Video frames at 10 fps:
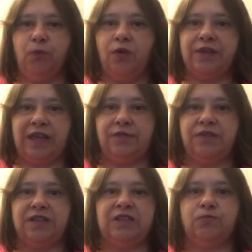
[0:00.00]
what the
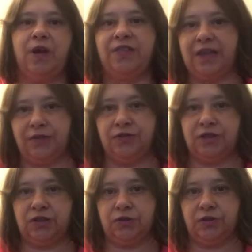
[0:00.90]
gift is, where the gift
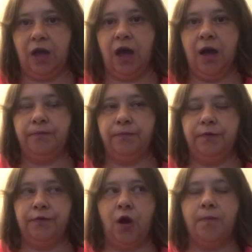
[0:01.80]
is
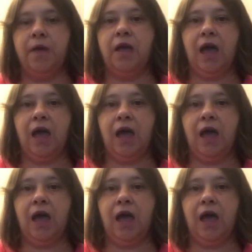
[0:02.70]
from,